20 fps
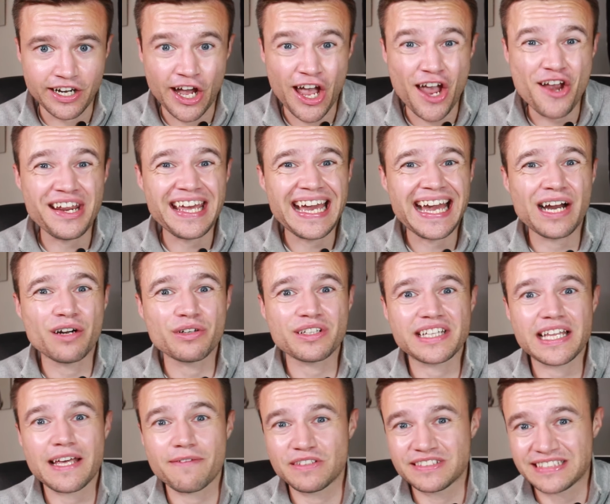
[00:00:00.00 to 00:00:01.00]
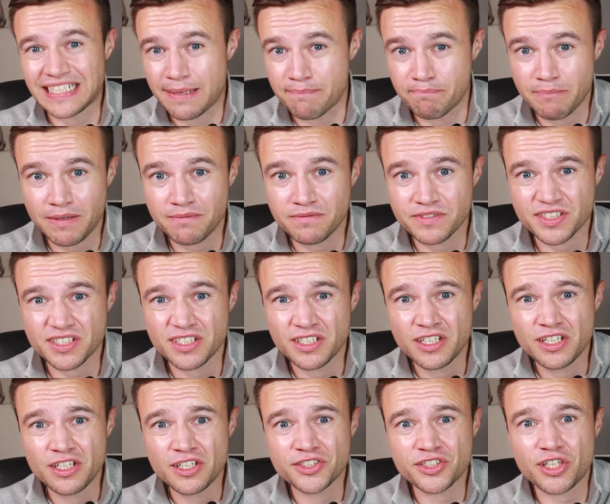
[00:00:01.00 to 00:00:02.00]
I only held it there for 10 months,
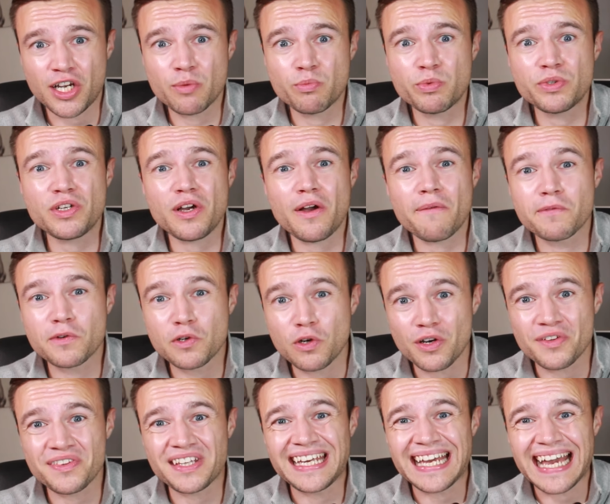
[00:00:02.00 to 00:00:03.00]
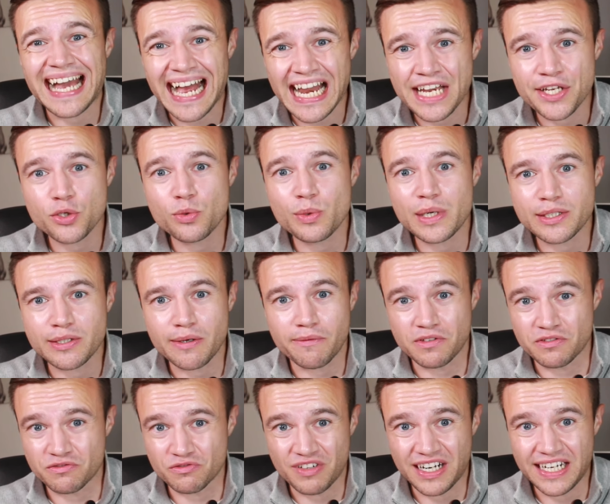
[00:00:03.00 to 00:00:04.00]
so I wouldn't have got the annual
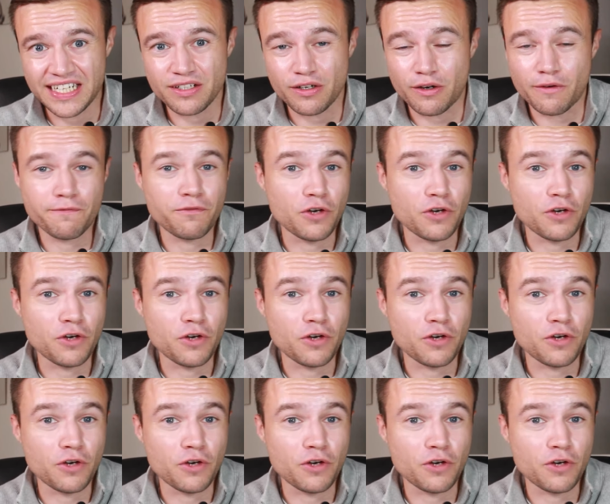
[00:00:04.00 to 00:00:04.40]
equivalent rate of